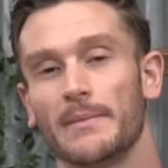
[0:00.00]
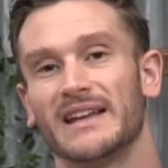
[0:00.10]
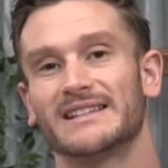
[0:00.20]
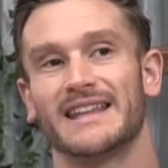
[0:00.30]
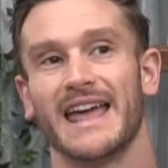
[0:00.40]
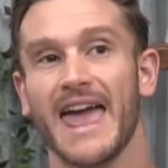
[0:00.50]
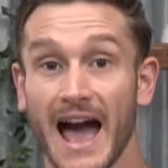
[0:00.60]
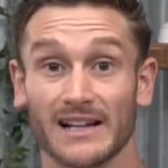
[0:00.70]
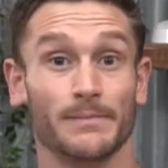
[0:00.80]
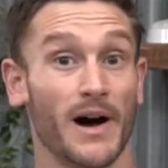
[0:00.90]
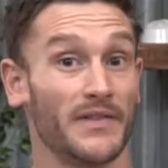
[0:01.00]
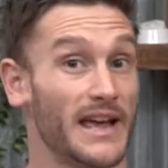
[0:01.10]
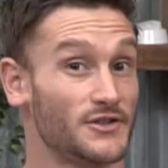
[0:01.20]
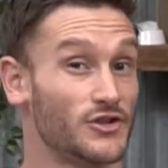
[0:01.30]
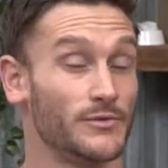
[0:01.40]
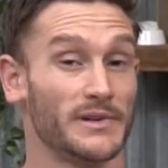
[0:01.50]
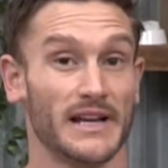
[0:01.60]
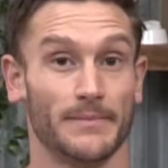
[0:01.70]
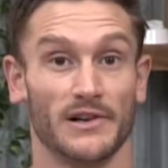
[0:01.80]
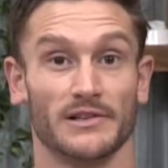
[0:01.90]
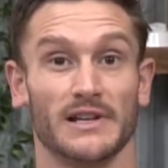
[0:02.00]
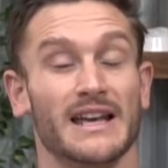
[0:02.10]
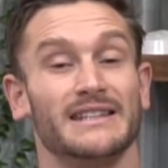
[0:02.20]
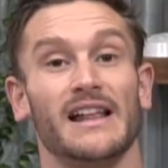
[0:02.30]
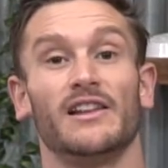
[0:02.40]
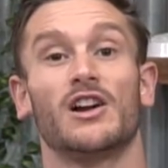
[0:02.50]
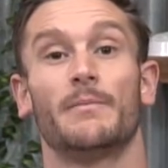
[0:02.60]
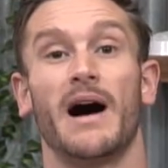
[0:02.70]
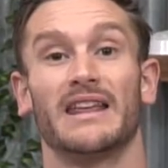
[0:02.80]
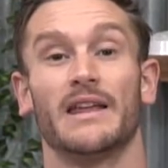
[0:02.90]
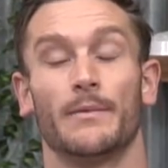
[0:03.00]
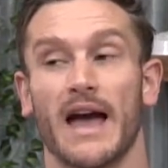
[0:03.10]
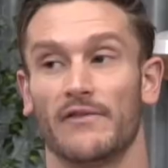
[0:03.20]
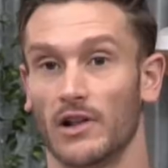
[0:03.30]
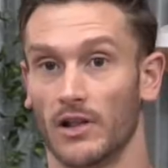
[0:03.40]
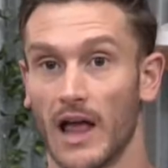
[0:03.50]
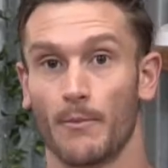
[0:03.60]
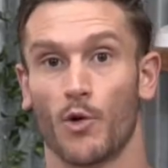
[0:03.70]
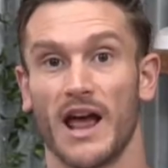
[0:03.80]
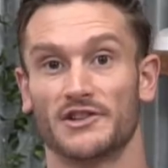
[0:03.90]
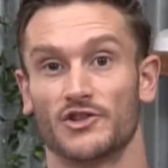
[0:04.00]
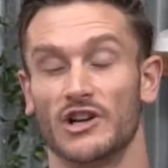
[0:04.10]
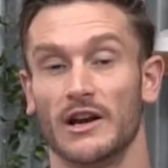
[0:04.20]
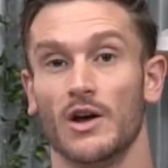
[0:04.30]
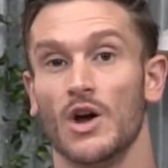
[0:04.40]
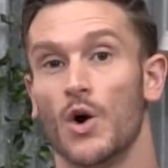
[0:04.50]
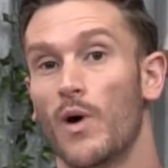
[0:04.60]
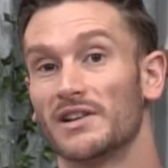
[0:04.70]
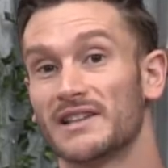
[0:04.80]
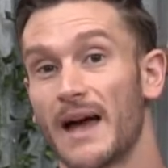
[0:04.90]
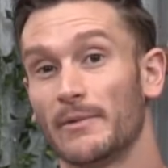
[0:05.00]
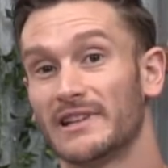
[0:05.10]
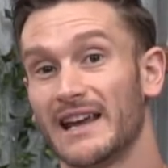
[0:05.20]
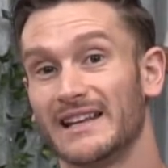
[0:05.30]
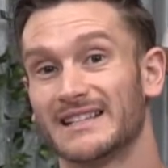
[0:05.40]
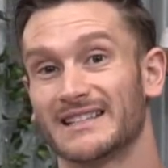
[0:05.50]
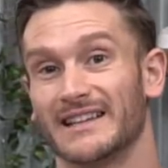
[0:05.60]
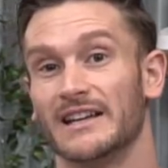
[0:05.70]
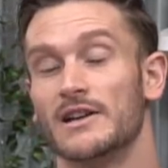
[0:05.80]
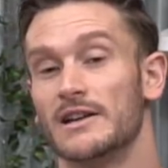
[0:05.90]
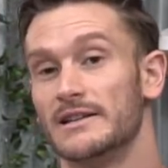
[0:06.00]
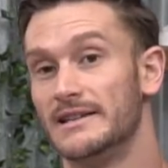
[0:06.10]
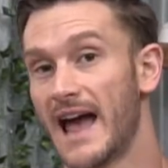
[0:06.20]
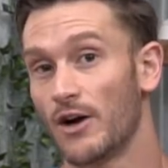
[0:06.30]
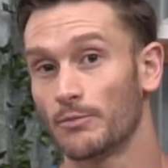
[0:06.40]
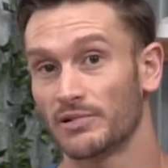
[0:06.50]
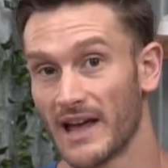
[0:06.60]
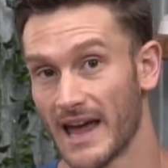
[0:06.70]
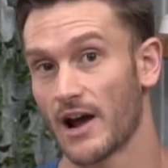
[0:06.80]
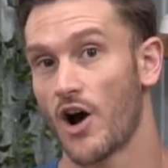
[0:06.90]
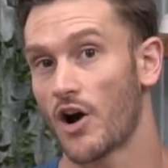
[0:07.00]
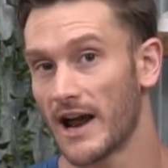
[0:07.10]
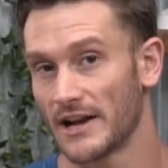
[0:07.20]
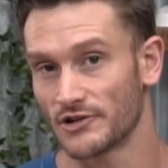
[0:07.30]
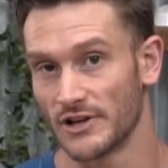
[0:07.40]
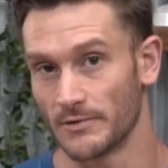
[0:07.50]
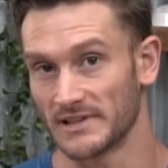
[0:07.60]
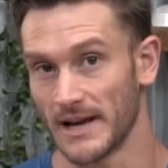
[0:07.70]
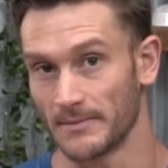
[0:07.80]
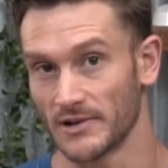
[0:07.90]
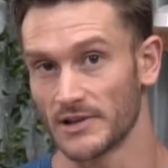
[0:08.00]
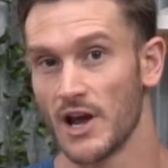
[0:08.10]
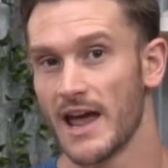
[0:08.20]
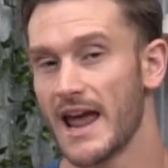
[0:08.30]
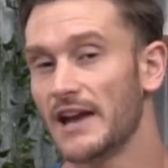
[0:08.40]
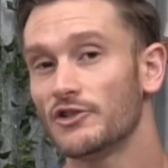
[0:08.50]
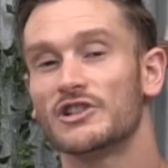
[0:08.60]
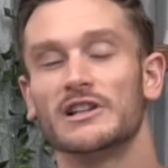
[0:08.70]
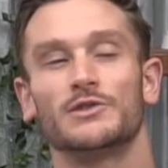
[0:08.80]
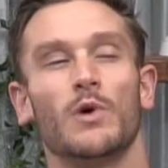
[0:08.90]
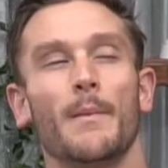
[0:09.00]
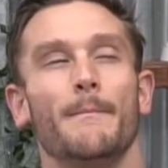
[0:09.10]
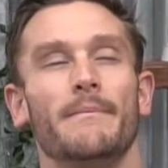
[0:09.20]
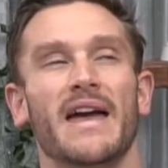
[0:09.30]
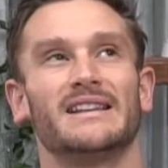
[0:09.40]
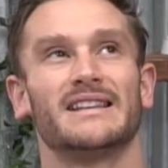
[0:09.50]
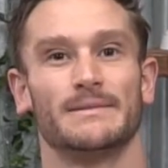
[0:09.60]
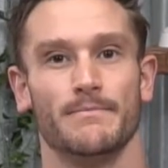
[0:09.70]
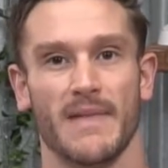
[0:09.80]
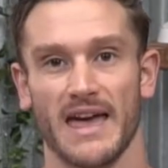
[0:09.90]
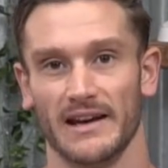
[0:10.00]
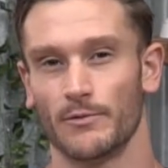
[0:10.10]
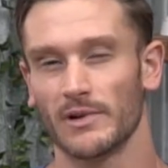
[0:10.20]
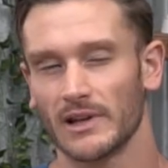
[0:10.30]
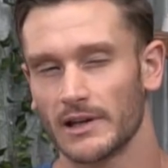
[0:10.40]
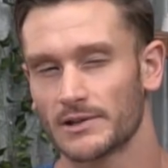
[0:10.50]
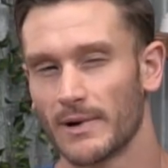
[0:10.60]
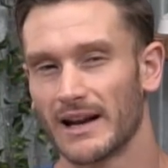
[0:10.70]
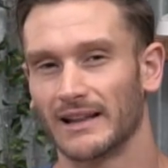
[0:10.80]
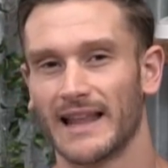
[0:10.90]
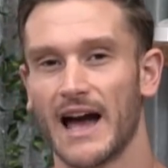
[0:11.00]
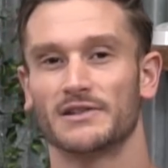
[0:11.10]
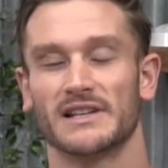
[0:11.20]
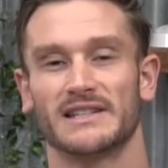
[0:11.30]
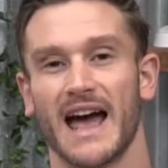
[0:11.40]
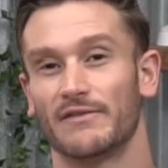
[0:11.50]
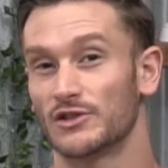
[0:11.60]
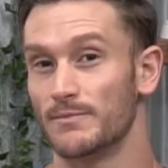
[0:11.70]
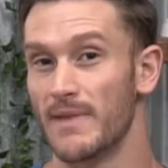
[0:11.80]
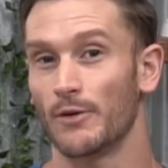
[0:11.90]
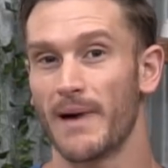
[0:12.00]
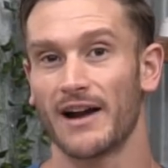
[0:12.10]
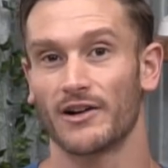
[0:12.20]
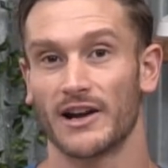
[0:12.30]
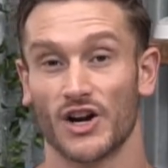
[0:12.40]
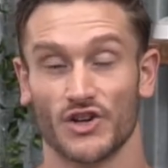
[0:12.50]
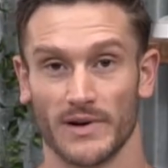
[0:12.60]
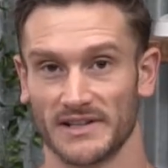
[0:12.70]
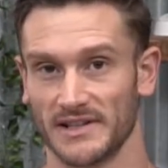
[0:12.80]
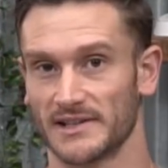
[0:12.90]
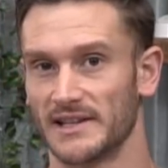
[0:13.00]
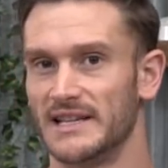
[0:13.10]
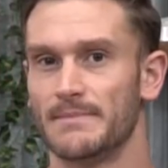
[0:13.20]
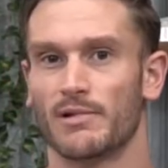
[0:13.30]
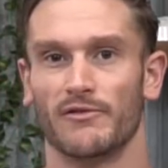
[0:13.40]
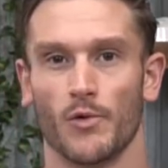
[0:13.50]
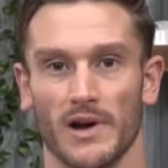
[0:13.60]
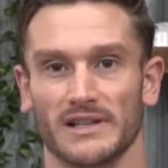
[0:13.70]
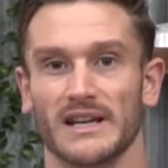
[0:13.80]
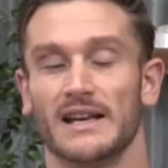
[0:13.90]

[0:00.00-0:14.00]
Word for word: that means is they act upon the estrogen receptors, telling our body that we have a lot more estrogen, while simultaneously downplaying our androgen receptors. Androgen is what makes us men. It really is what allows us to have those male pattern characteristics, a deeper voice,